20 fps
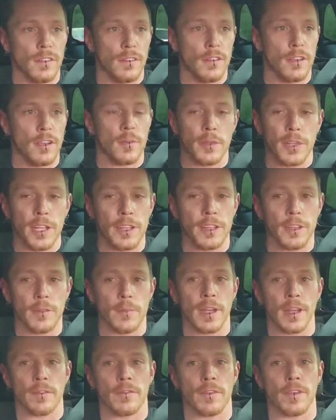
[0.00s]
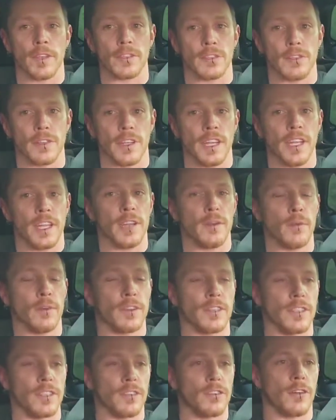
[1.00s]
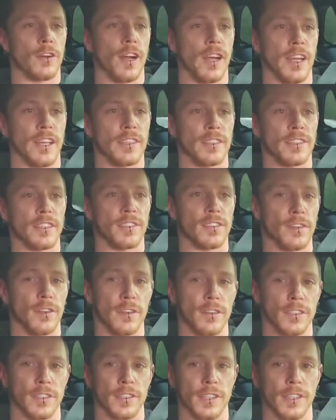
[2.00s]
completely beneficial to anyone that tries, as long as